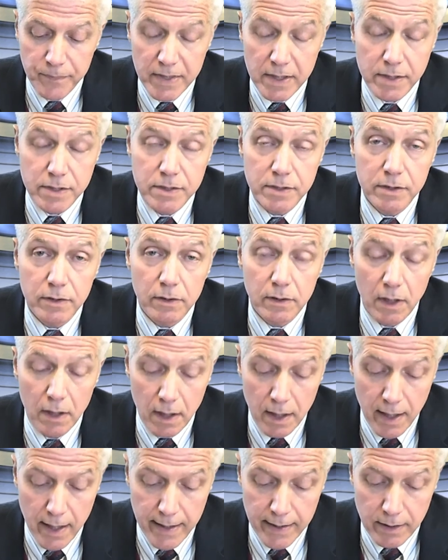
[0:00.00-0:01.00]
is still
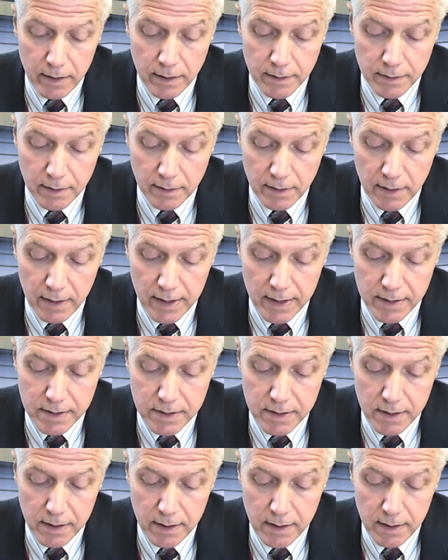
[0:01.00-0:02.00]
high on the
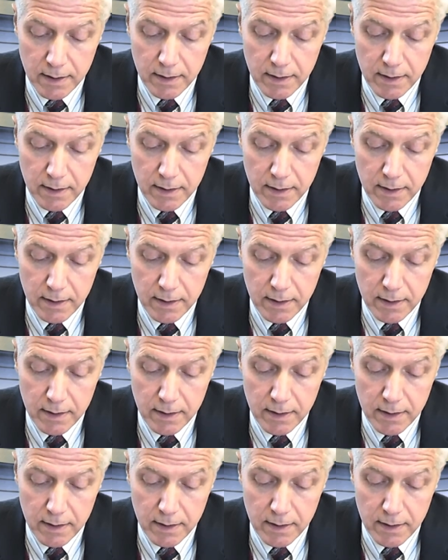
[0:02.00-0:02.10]
list.